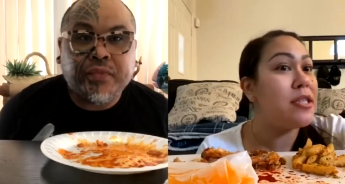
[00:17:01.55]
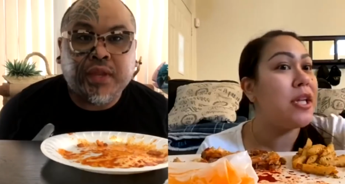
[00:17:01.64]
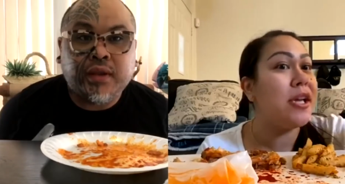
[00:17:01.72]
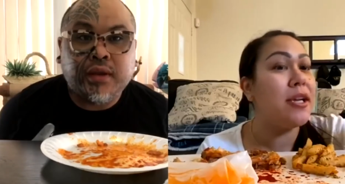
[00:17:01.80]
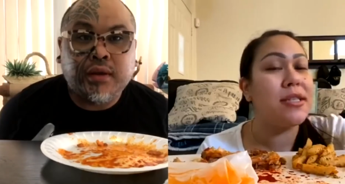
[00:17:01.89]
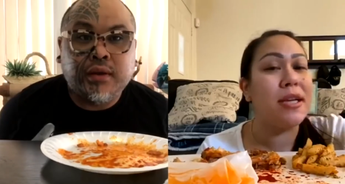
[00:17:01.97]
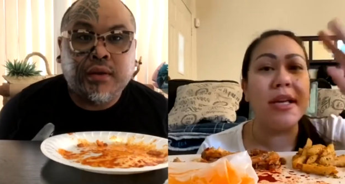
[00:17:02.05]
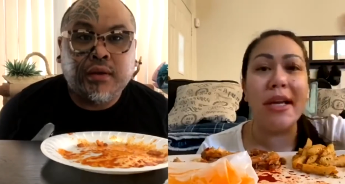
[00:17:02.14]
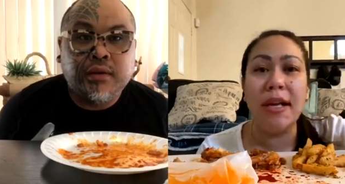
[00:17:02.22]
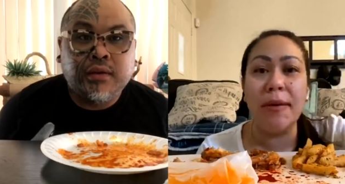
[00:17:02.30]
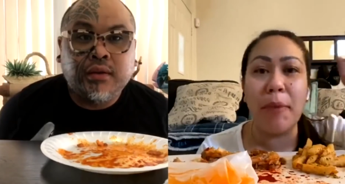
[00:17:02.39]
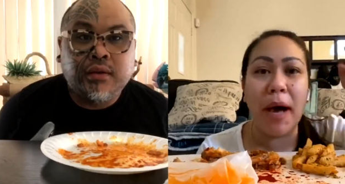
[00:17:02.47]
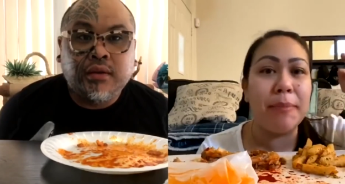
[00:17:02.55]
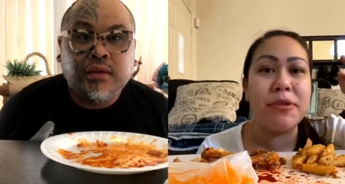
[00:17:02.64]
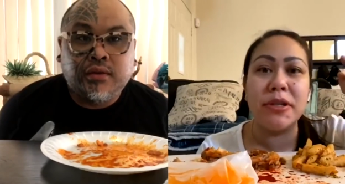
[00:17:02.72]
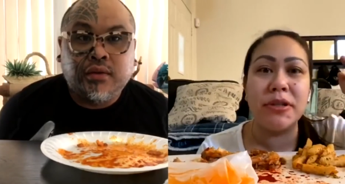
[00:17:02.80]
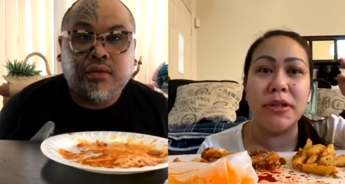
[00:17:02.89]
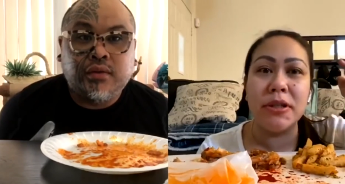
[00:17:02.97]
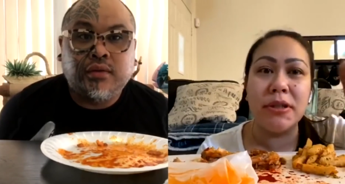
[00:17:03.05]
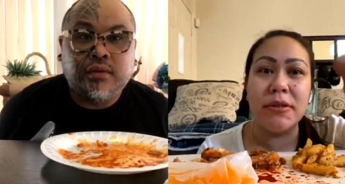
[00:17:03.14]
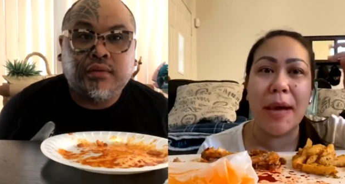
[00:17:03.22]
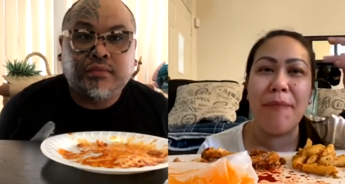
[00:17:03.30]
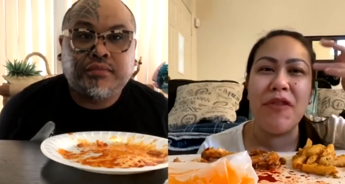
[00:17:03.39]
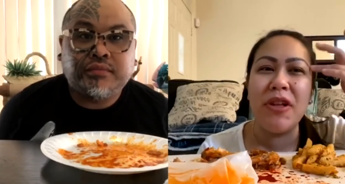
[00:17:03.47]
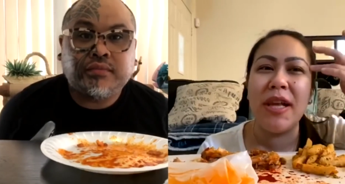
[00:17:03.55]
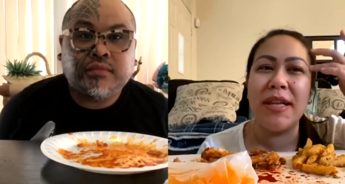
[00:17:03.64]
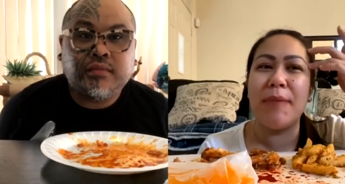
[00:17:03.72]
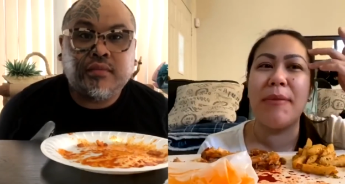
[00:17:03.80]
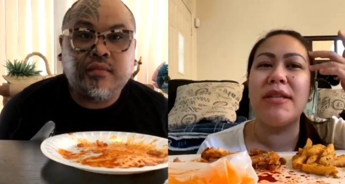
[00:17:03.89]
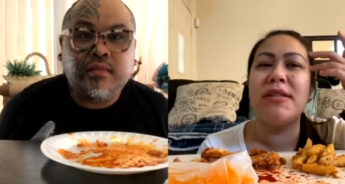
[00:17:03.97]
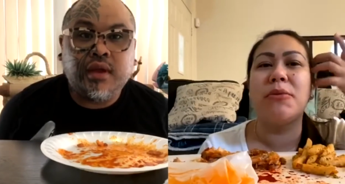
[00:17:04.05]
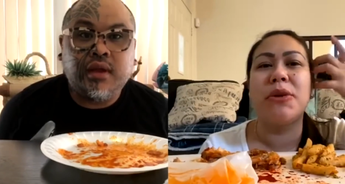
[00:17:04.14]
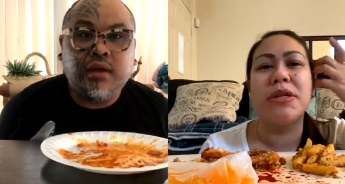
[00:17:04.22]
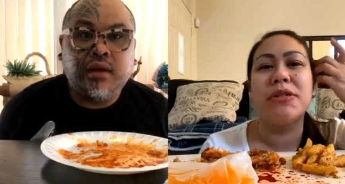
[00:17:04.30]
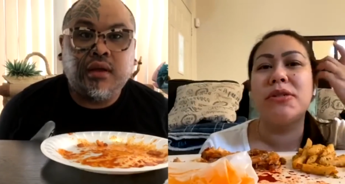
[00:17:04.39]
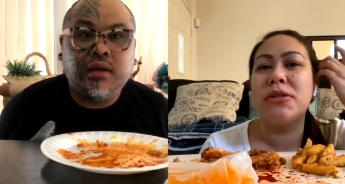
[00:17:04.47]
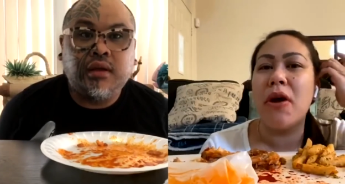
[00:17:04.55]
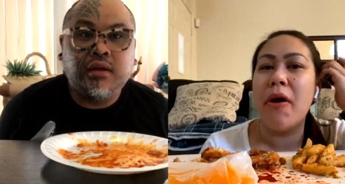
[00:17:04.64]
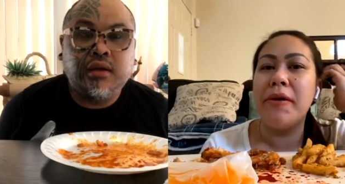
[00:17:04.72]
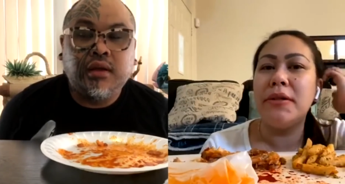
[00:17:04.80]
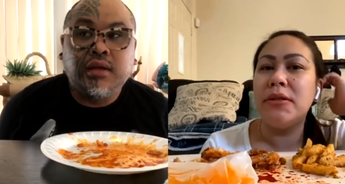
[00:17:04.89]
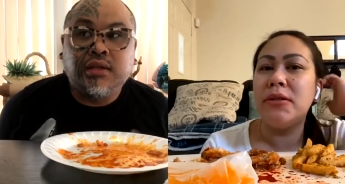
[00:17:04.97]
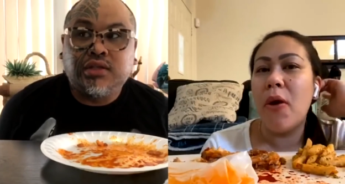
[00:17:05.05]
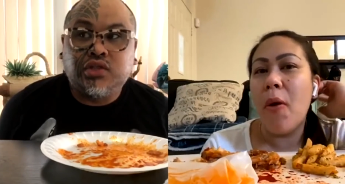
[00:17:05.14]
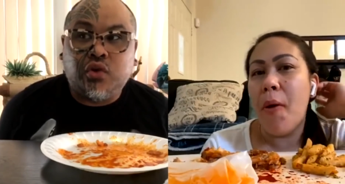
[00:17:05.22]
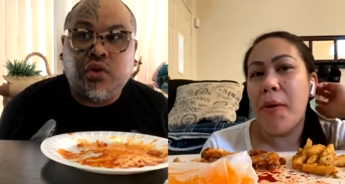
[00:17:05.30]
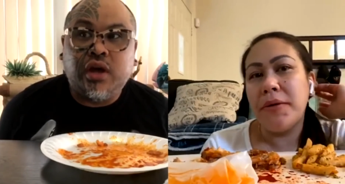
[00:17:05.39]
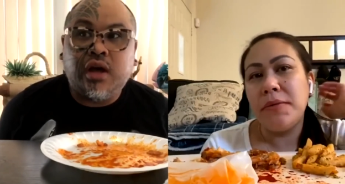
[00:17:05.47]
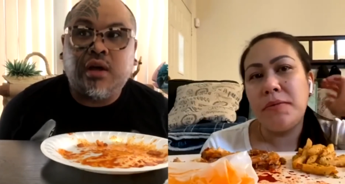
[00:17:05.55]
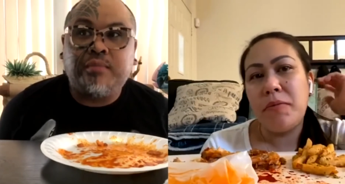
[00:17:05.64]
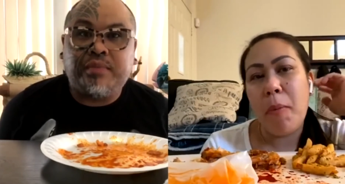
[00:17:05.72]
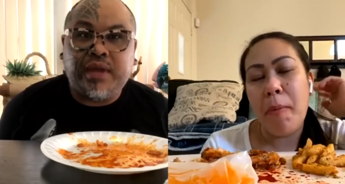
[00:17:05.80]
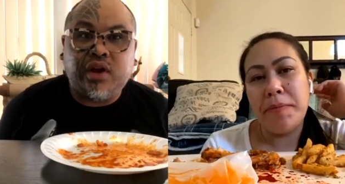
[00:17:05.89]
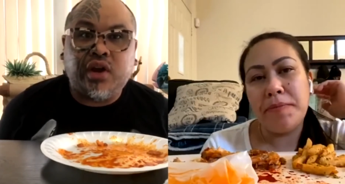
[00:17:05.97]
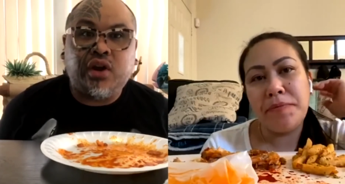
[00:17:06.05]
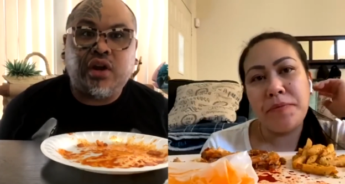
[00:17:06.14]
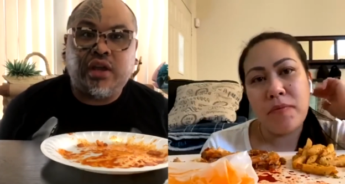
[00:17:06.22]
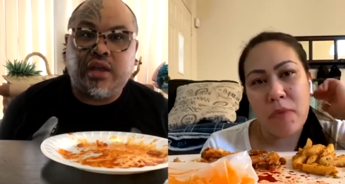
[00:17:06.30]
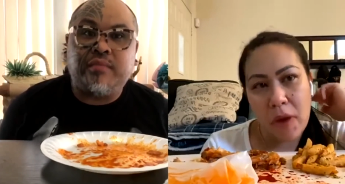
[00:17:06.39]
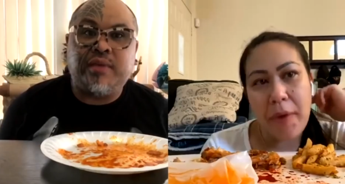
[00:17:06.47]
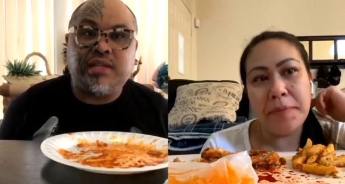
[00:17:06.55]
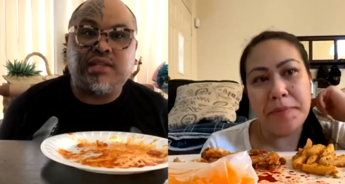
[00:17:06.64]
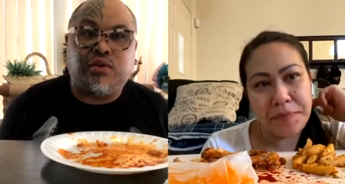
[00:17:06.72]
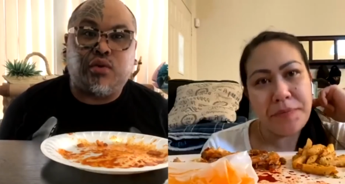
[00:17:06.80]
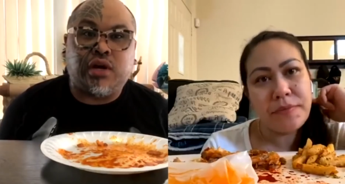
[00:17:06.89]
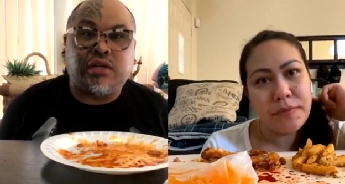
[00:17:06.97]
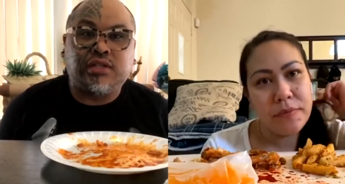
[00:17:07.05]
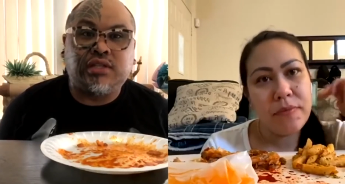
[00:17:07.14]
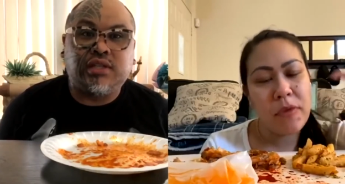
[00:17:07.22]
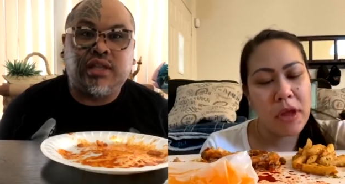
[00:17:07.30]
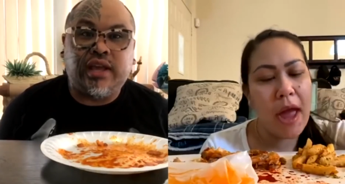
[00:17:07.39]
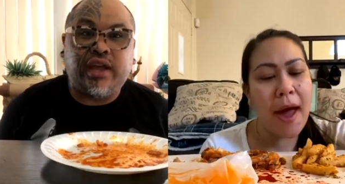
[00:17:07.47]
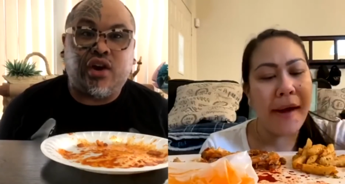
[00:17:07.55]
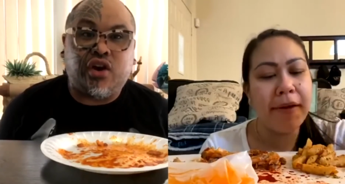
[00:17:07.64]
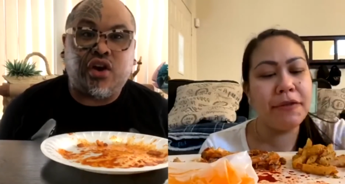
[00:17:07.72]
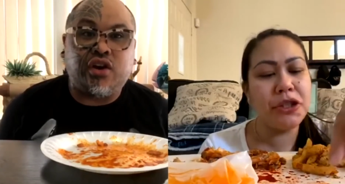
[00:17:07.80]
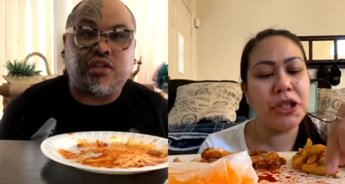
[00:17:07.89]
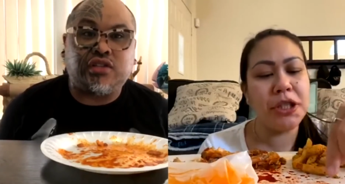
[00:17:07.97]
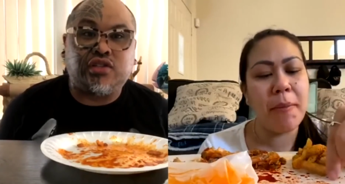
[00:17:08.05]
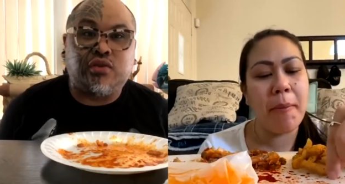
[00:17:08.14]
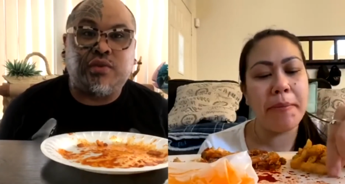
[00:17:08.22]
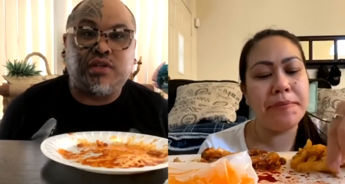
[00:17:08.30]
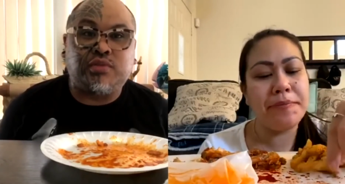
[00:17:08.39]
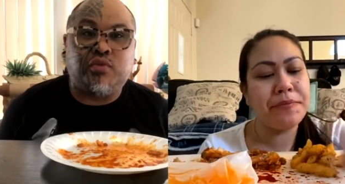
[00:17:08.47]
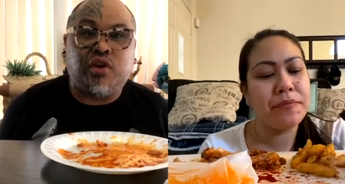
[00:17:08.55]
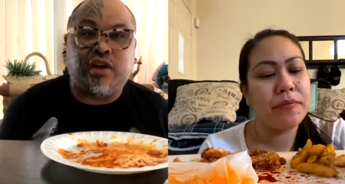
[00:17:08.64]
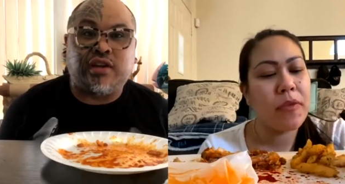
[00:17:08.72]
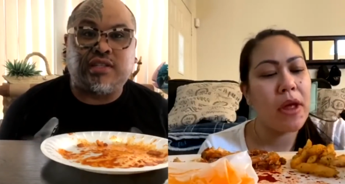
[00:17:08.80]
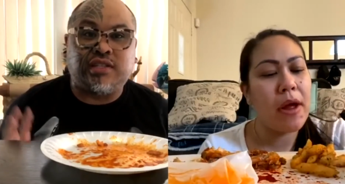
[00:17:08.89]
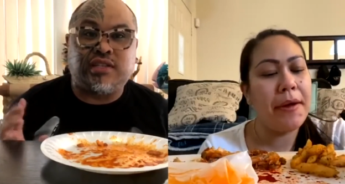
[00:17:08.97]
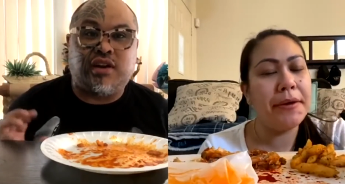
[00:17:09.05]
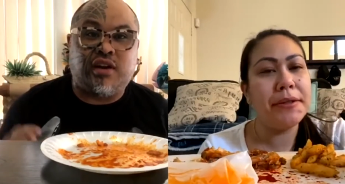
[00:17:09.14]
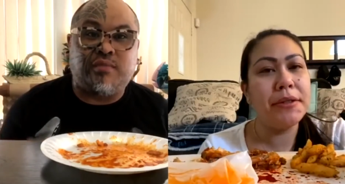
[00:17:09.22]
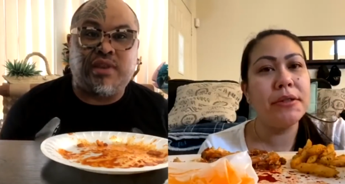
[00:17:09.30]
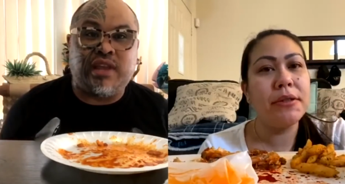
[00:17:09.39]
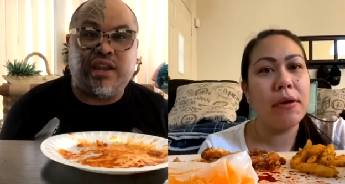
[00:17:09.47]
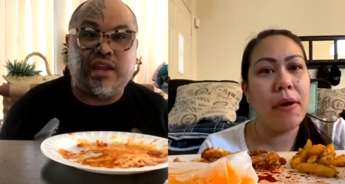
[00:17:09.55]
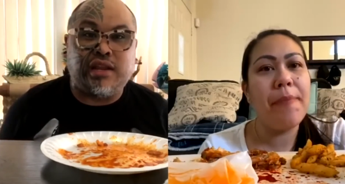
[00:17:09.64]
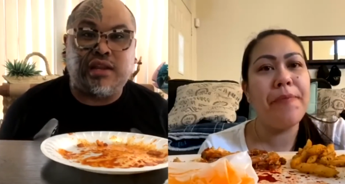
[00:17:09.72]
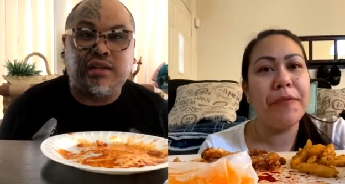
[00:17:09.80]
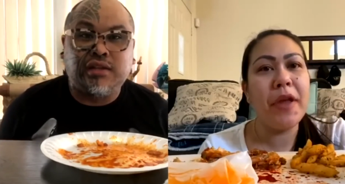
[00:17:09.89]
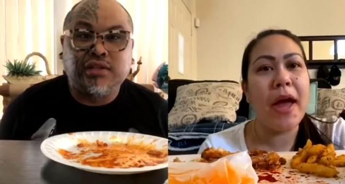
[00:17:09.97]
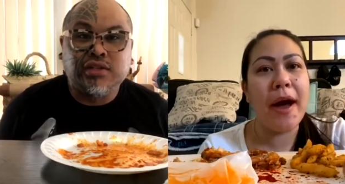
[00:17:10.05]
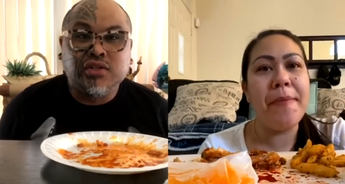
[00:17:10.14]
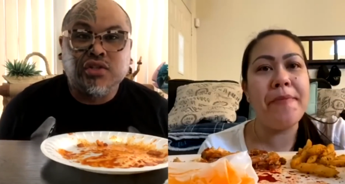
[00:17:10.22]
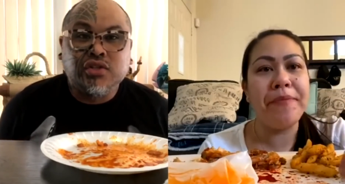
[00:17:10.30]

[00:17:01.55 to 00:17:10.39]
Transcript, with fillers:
Speaker 1: things and eating popsicles. I feel like that makes it worse.
Speaker 2: Soda, beer, it makes it worse. Like yeah, it hurts for sure. so much more because it's carbonated. Yeah.